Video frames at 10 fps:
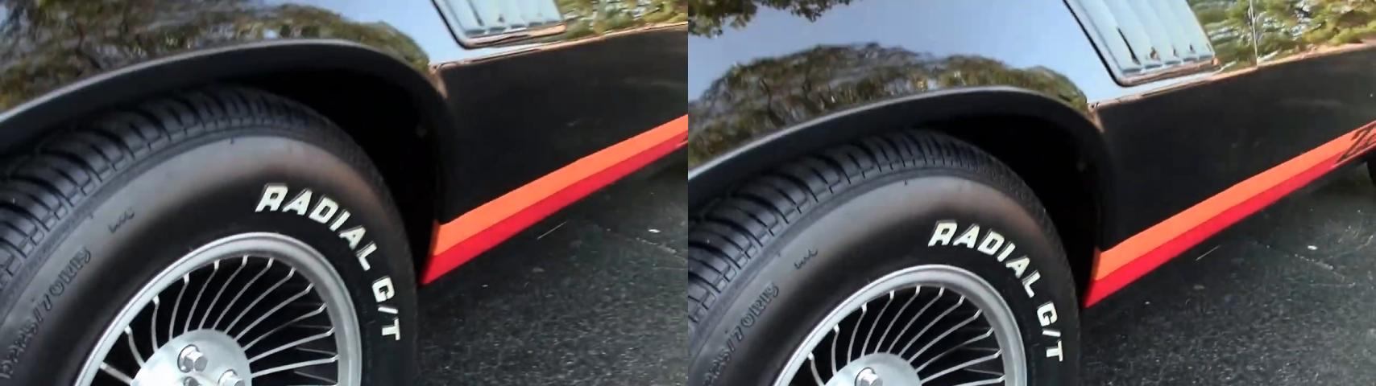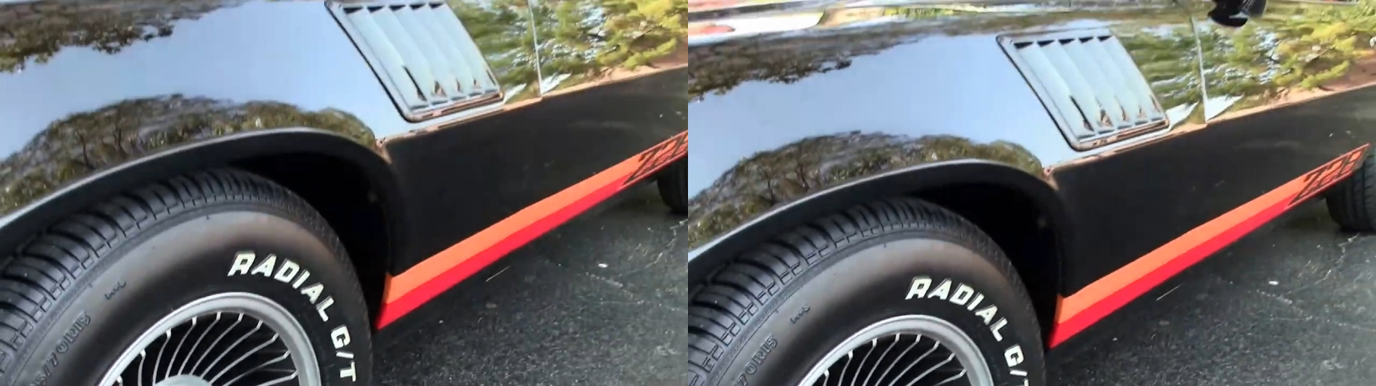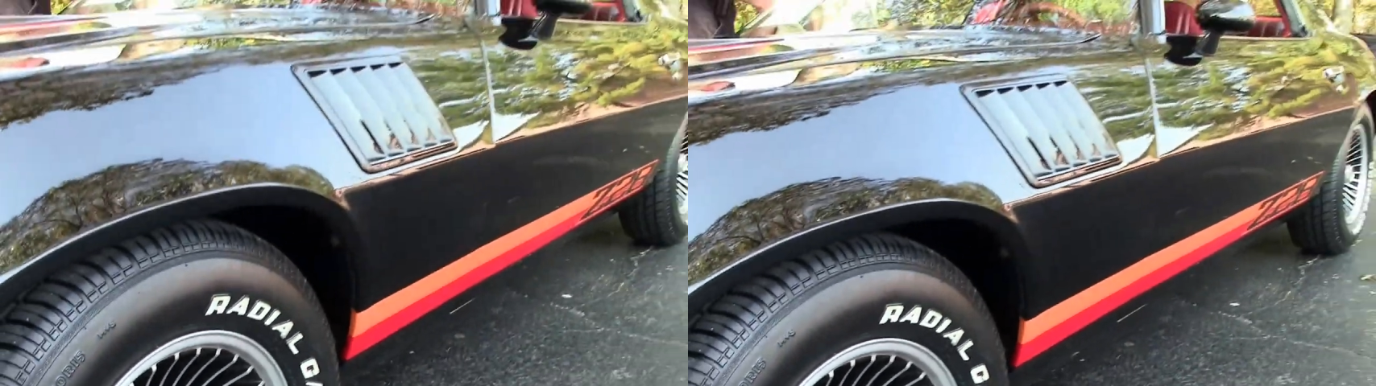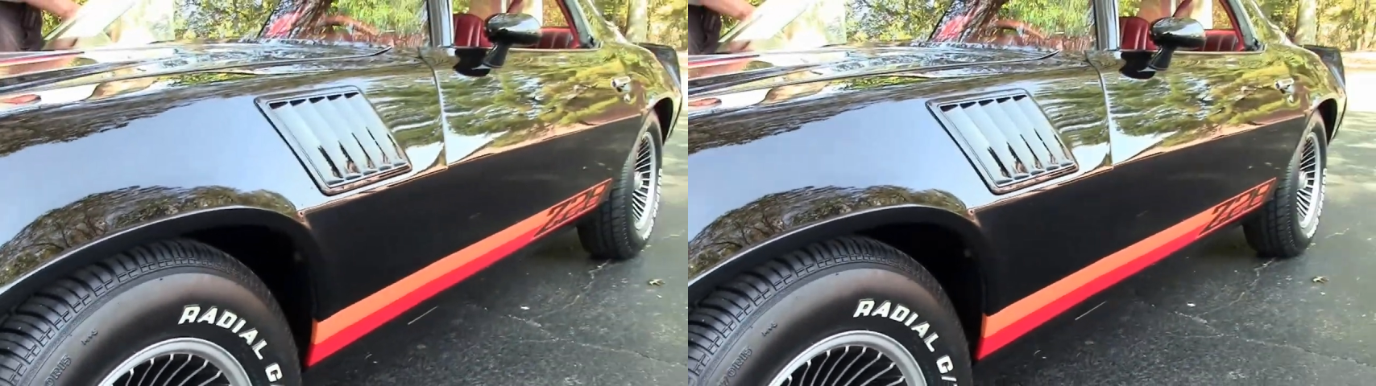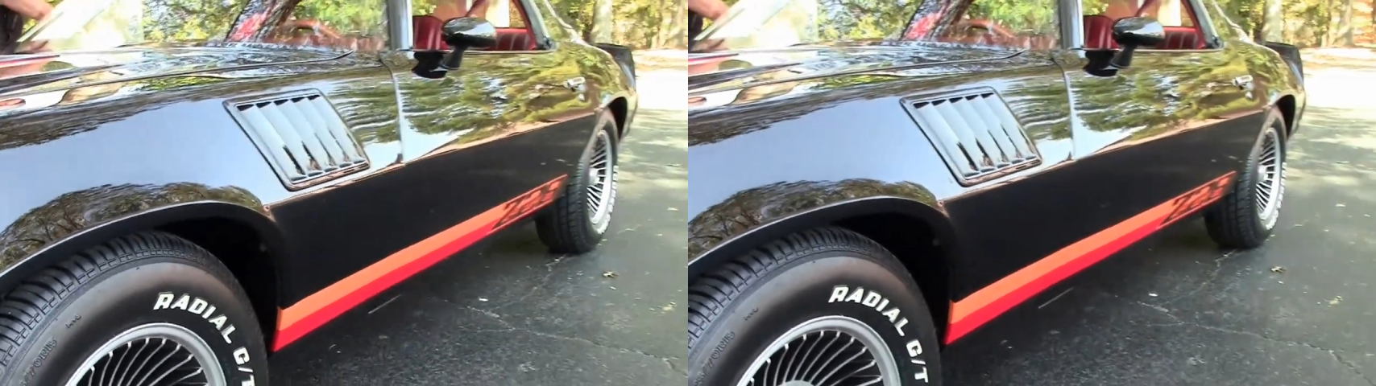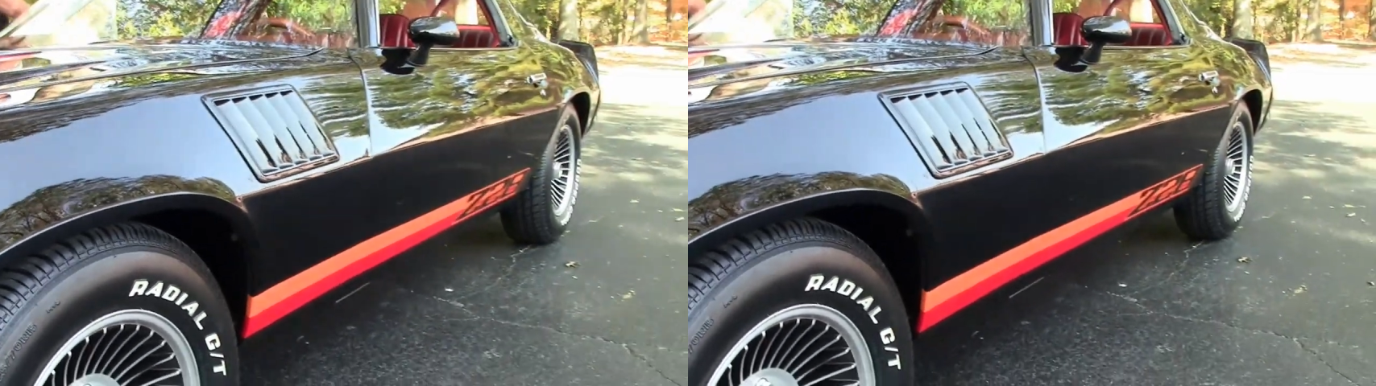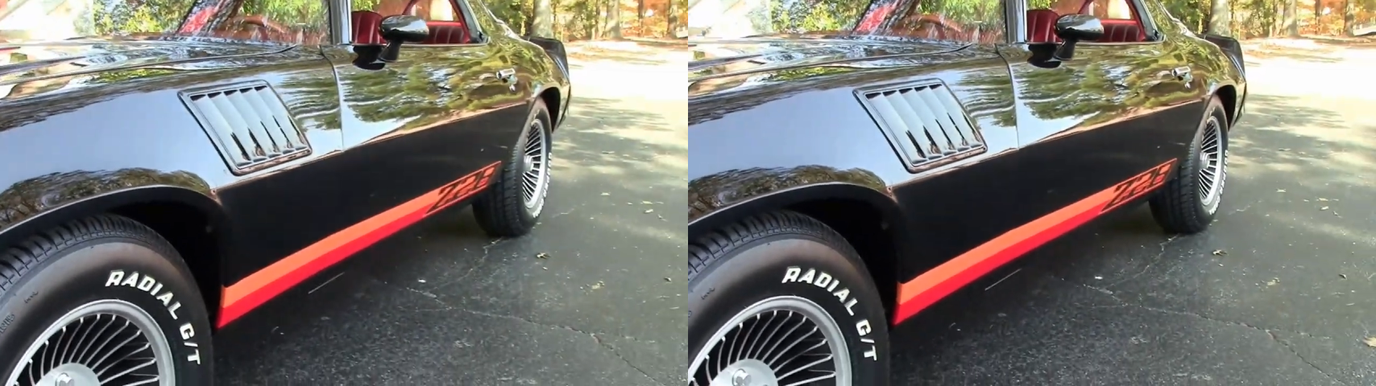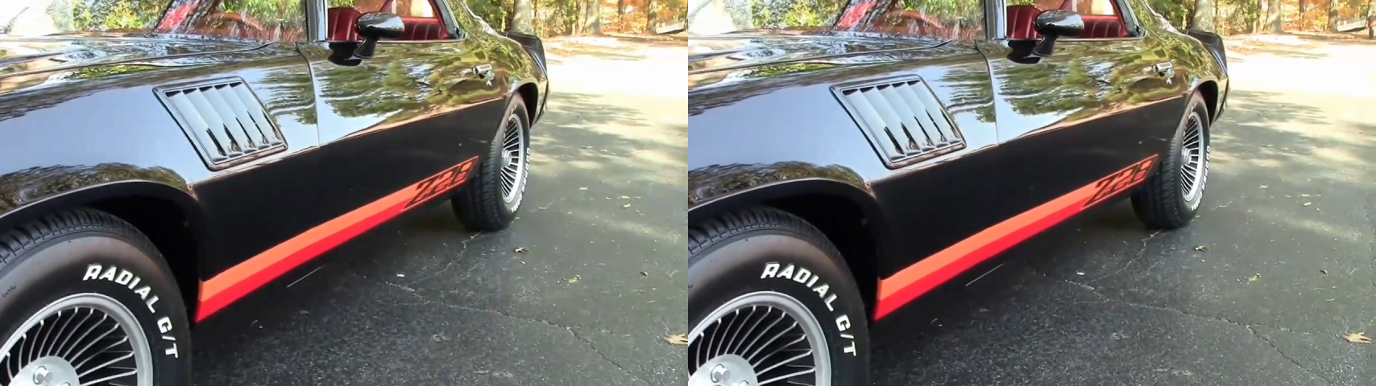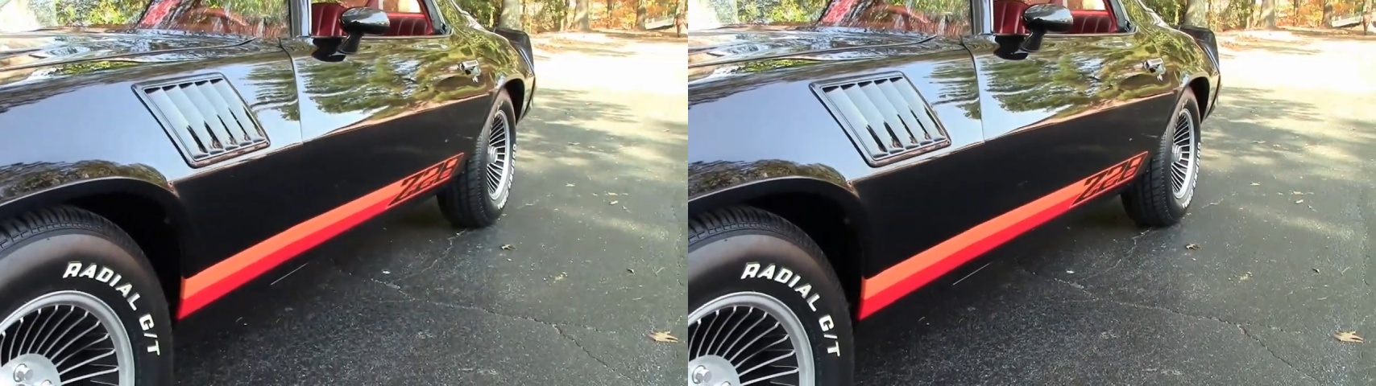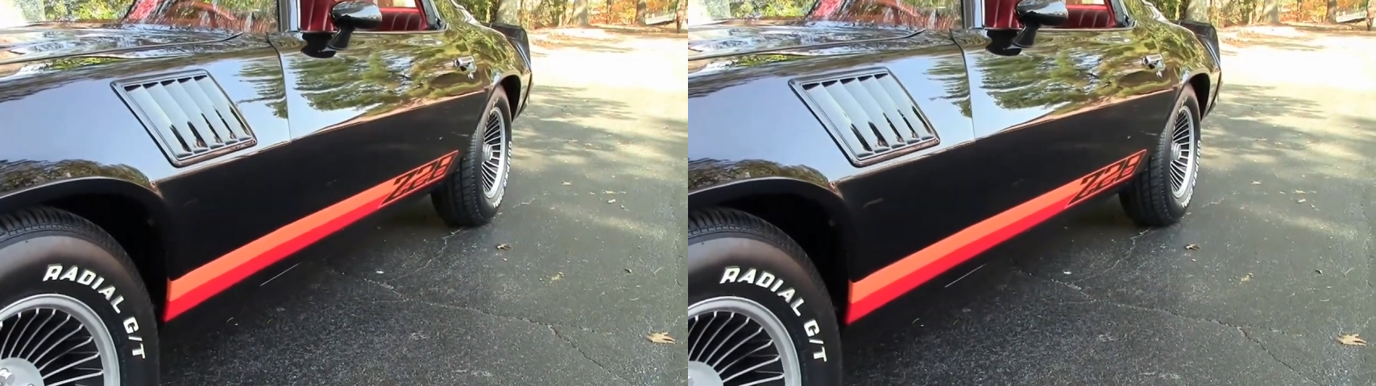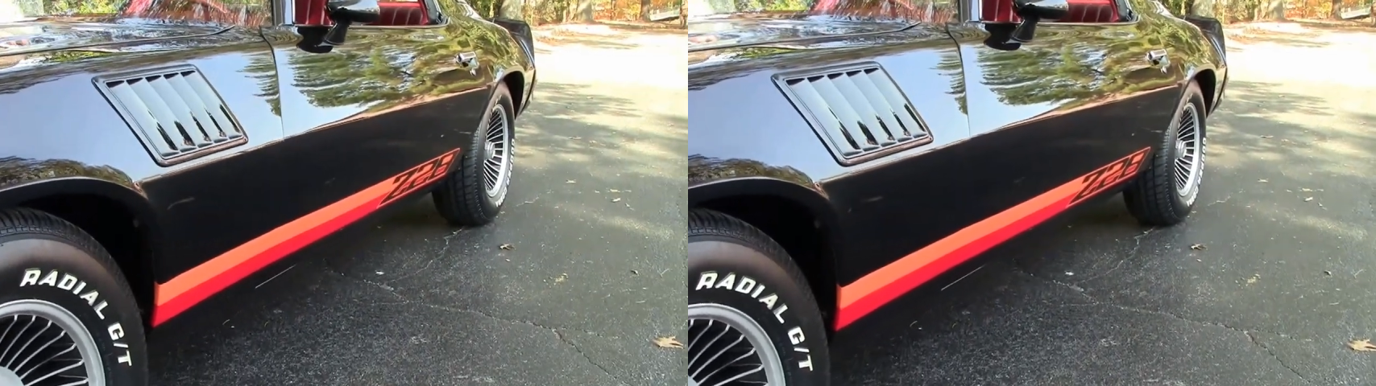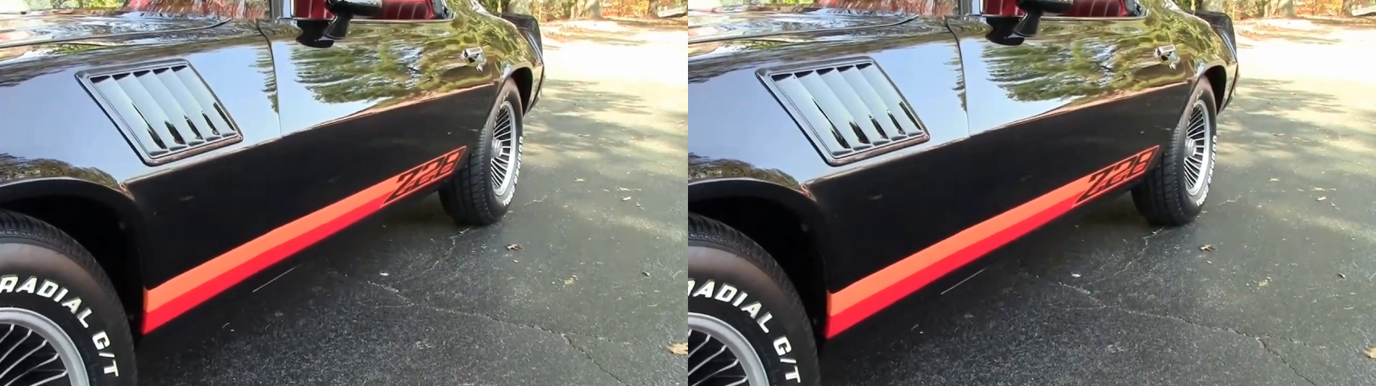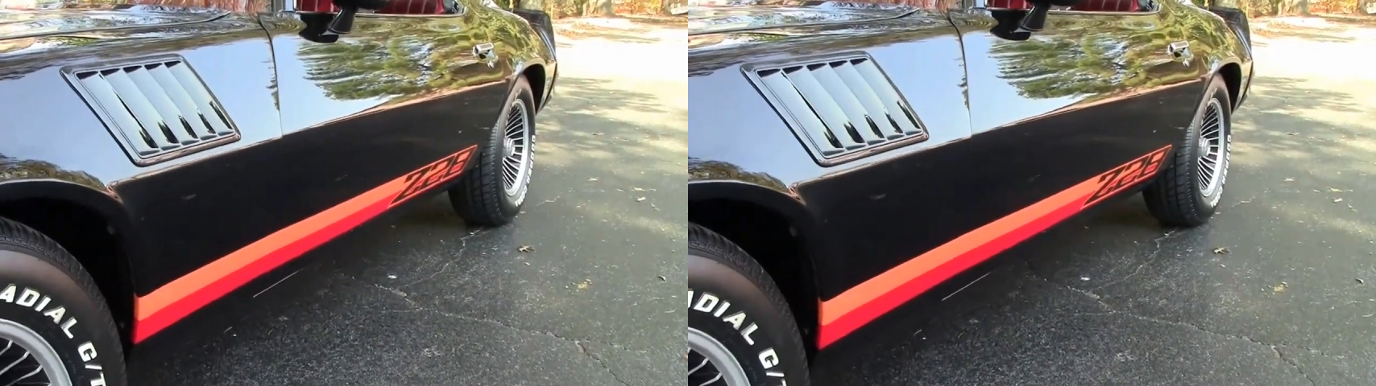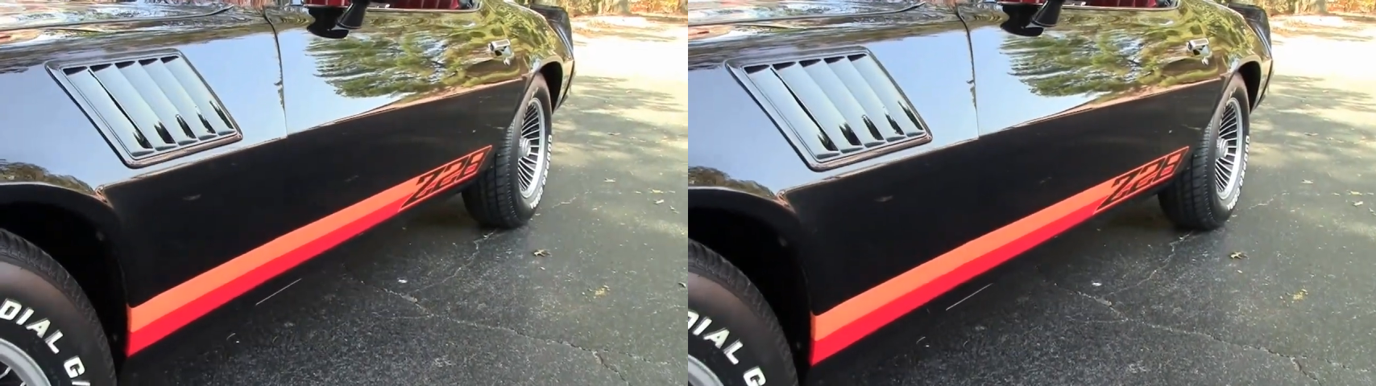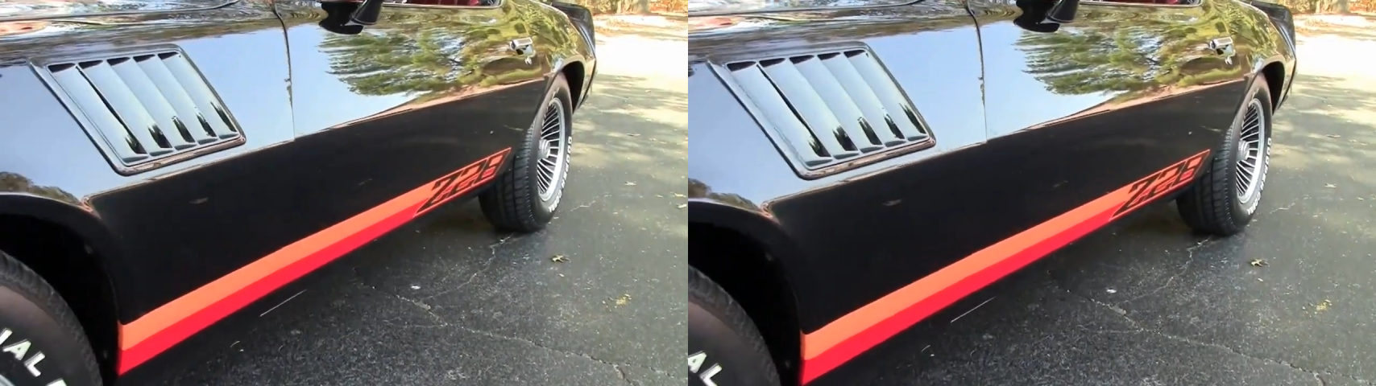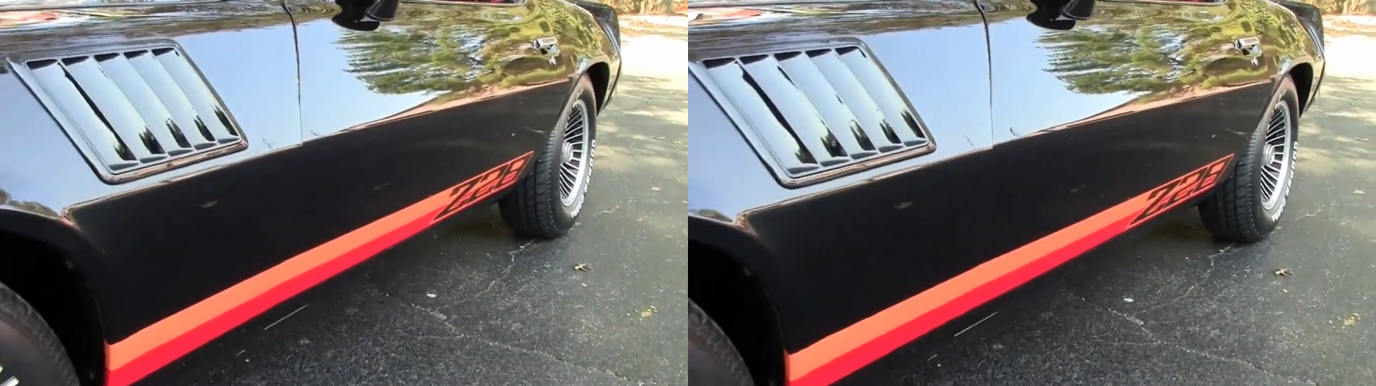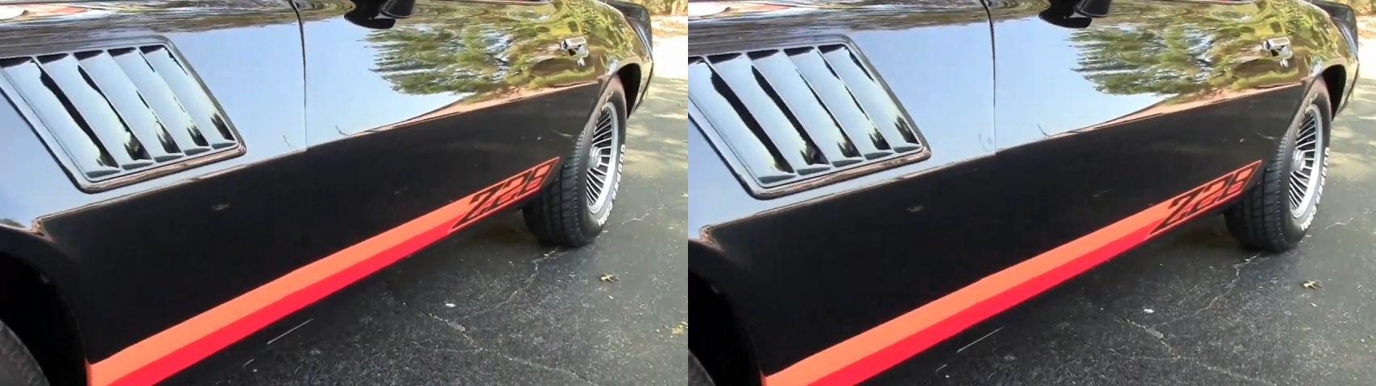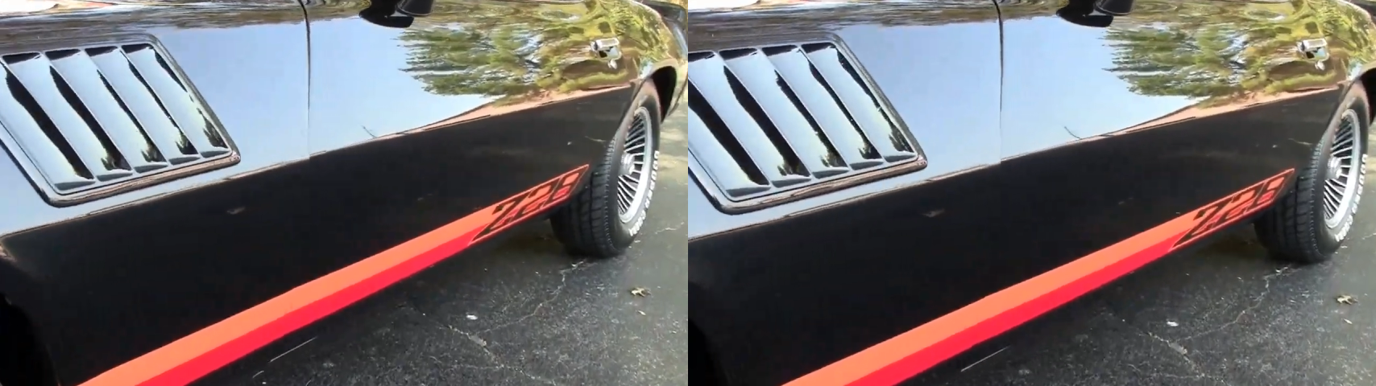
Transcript: No face is visible, so there are no lips to read.